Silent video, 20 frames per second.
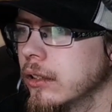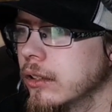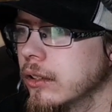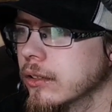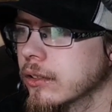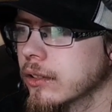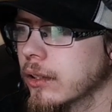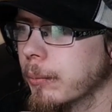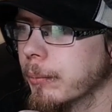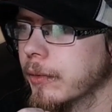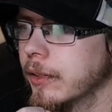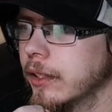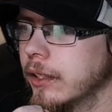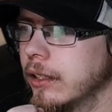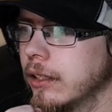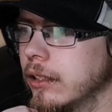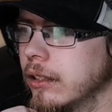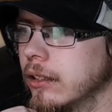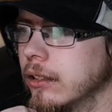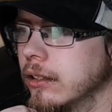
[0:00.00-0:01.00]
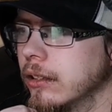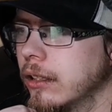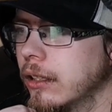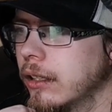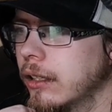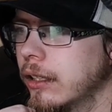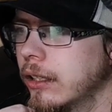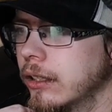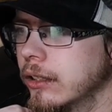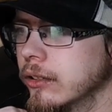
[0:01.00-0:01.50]
something
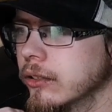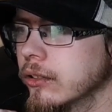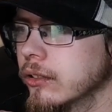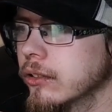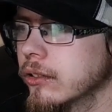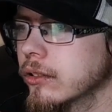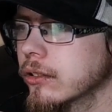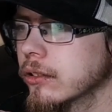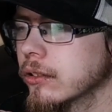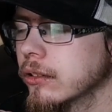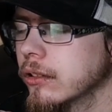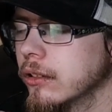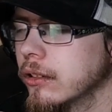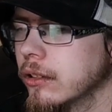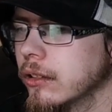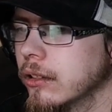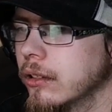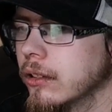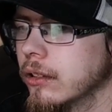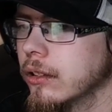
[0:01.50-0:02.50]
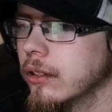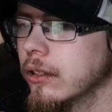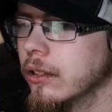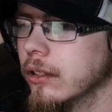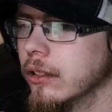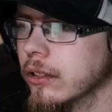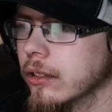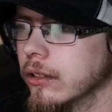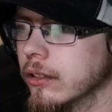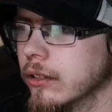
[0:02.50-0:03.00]
else?
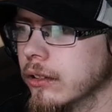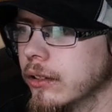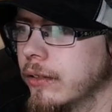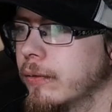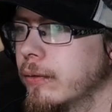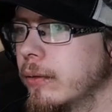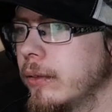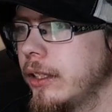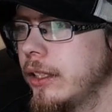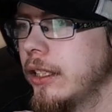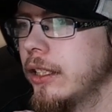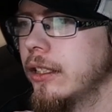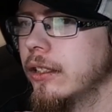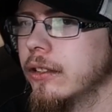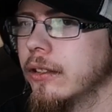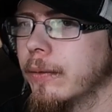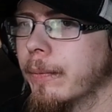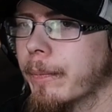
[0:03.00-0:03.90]
Or if we need